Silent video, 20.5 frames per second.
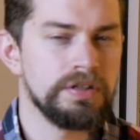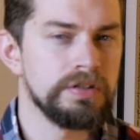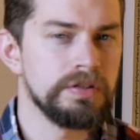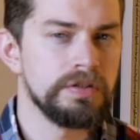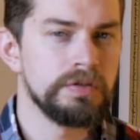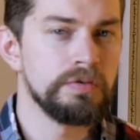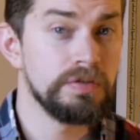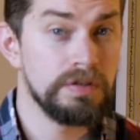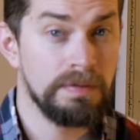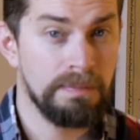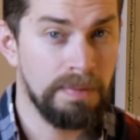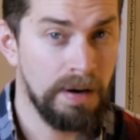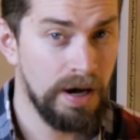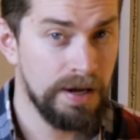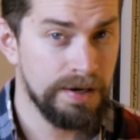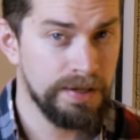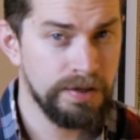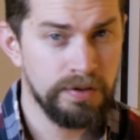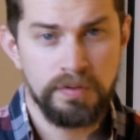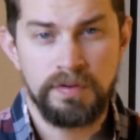to loot the
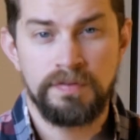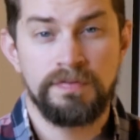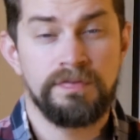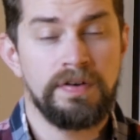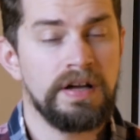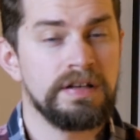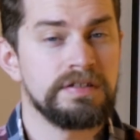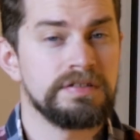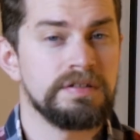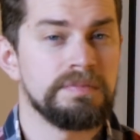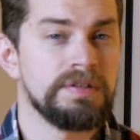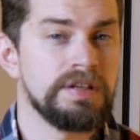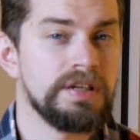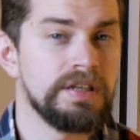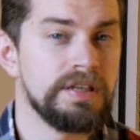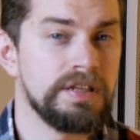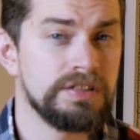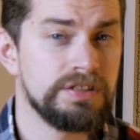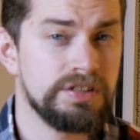body or find something in a